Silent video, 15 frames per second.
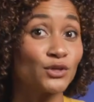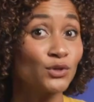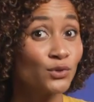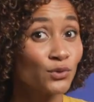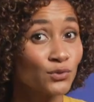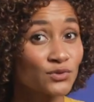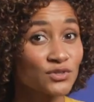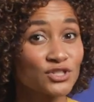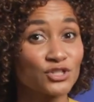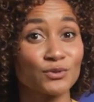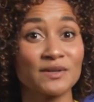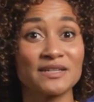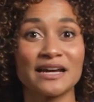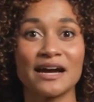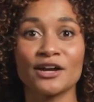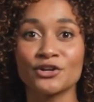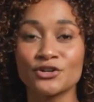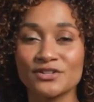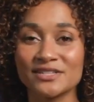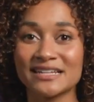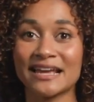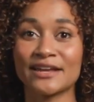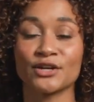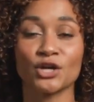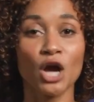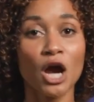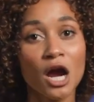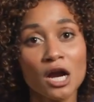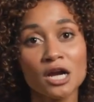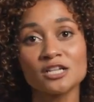used, you need to understand a
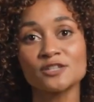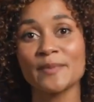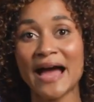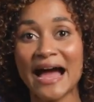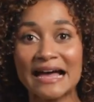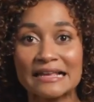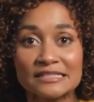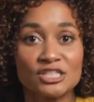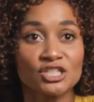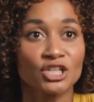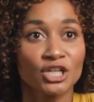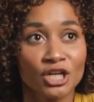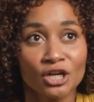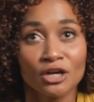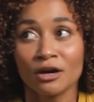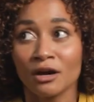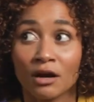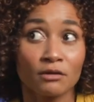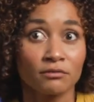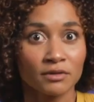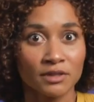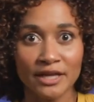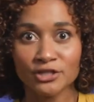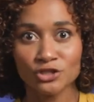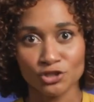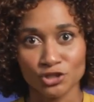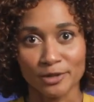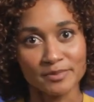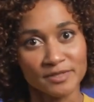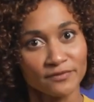car's past
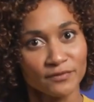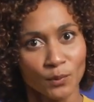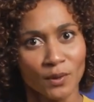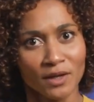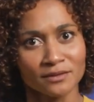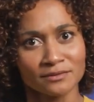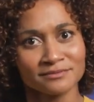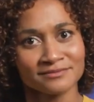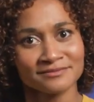relationships, if you will.